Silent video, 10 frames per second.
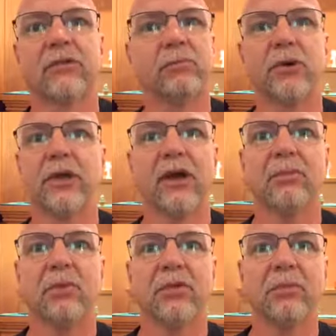for putting
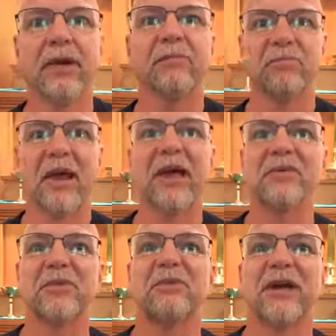up with me,
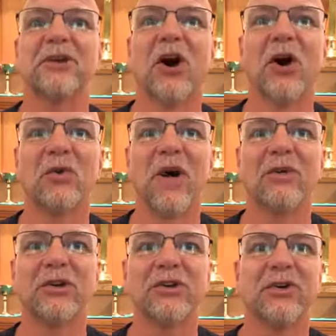playing with my dolls
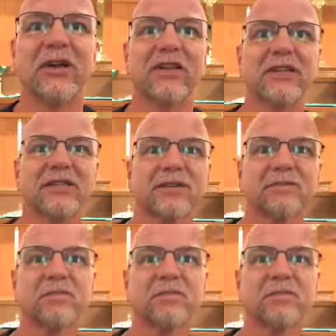while we're doing this.